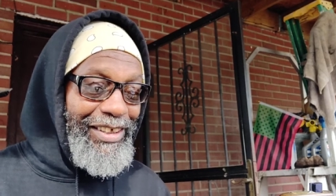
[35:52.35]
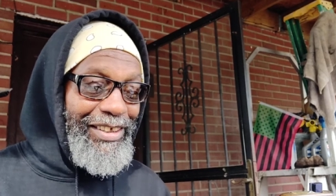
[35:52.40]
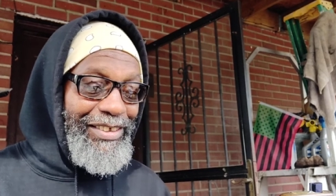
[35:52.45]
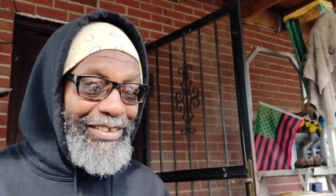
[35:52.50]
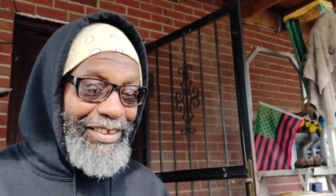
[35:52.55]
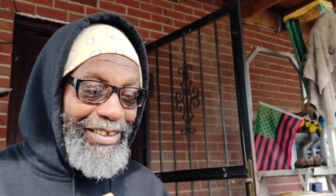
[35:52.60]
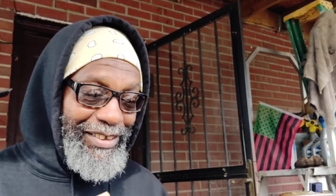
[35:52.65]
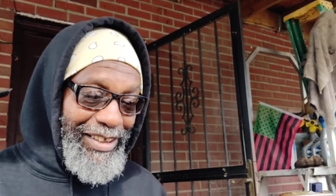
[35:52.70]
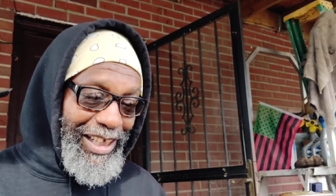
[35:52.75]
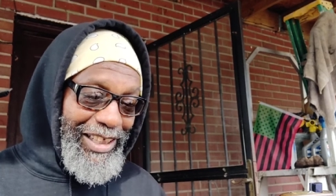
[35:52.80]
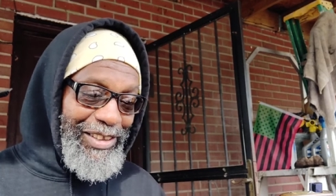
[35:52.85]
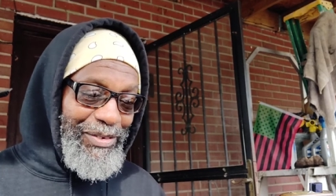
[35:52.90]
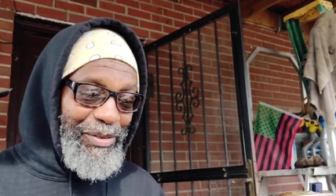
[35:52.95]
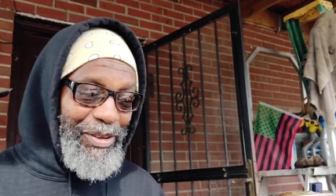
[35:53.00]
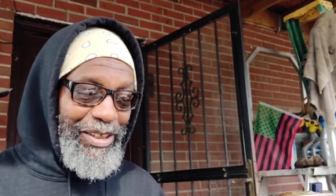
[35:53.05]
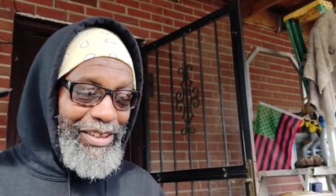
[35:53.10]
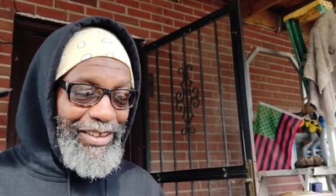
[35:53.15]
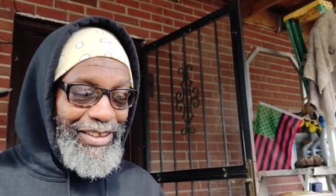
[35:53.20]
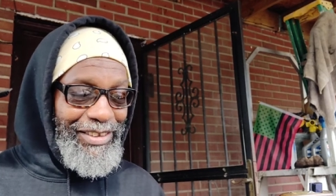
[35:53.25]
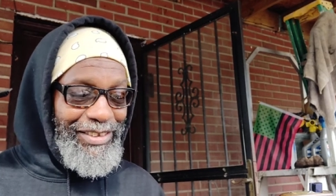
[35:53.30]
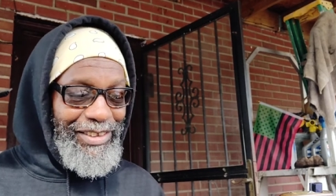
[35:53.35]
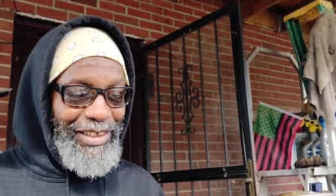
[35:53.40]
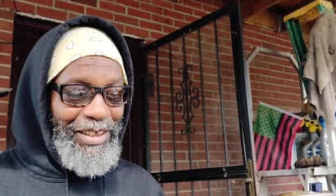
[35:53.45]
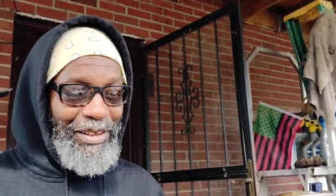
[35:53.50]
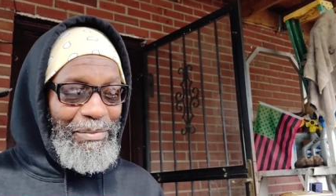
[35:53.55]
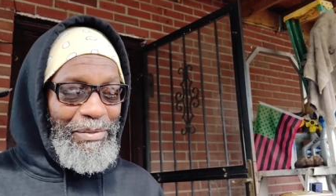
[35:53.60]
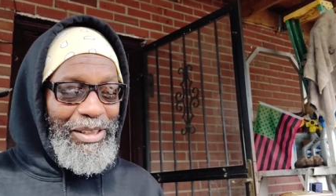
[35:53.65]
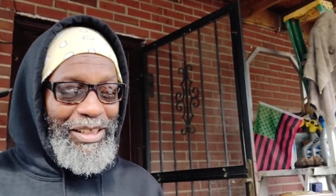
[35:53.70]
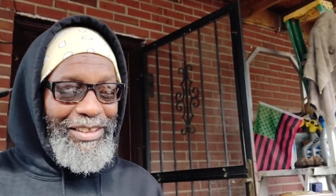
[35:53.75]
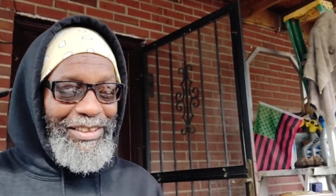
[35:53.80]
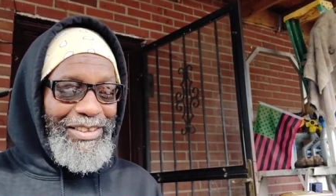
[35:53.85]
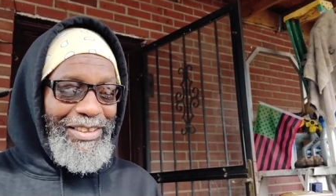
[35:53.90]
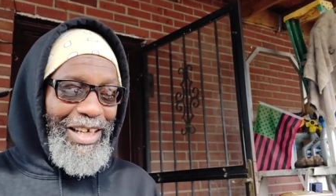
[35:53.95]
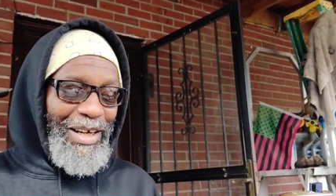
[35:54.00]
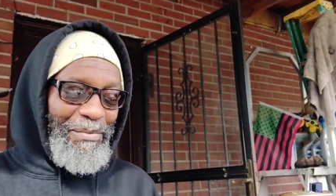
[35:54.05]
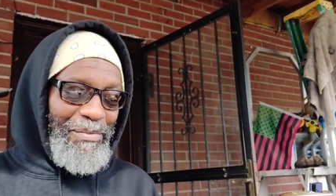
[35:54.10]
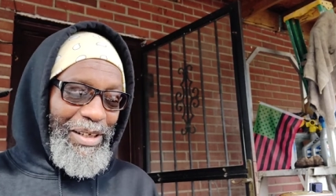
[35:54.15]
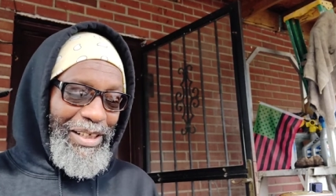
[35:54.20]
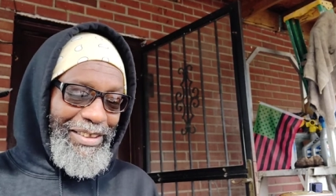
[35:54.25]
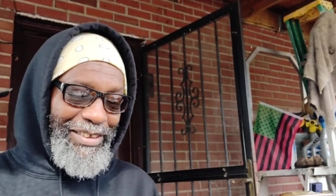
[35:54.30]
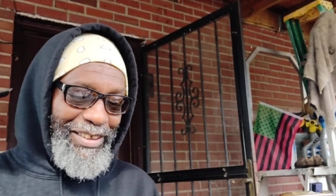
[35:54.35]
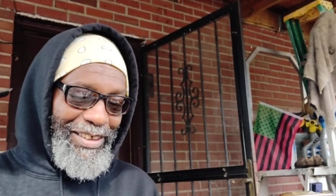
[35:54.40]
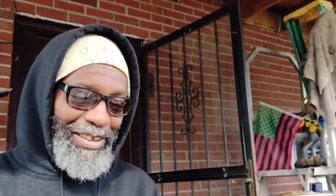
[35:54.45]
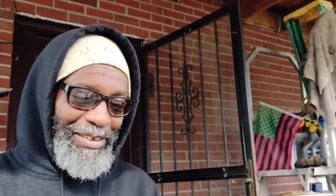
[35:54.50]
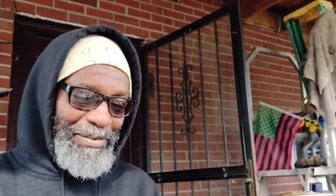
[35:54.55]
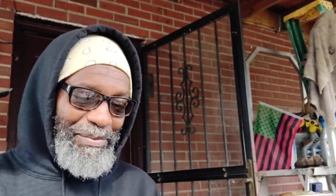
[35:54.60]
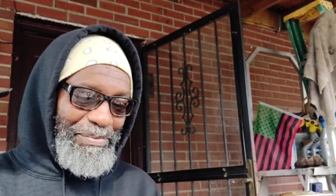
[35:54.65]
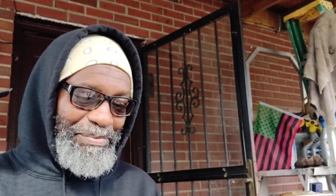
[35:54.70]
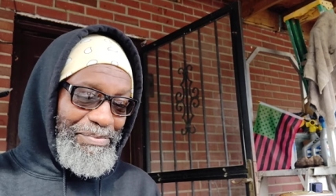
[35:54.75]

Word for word: So that's what it is. So let me just stop right there.